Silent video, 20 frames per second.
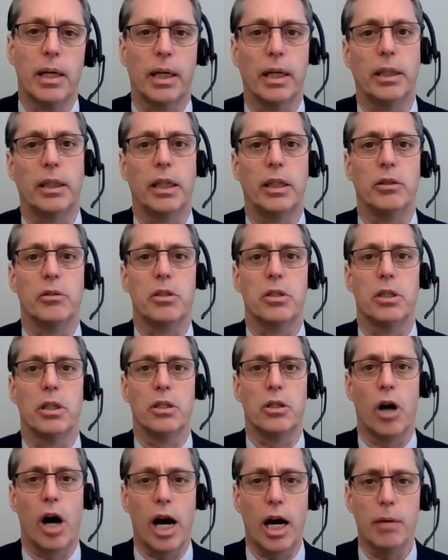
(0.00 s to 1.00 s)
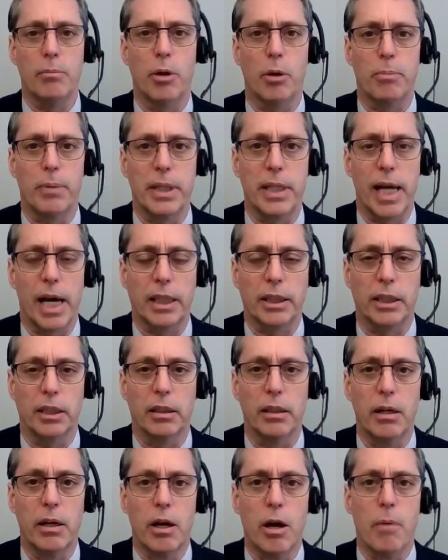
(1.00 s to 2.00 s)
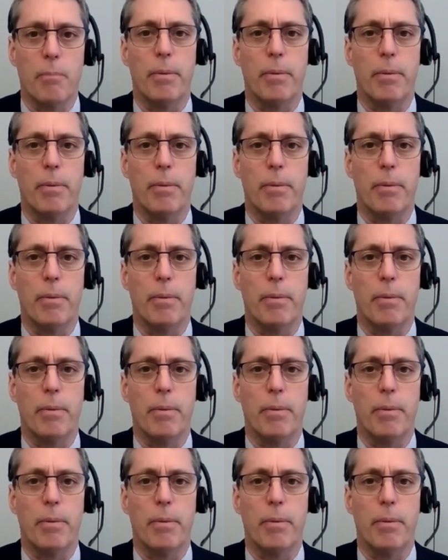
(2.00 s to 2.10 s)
continues to talk about protection,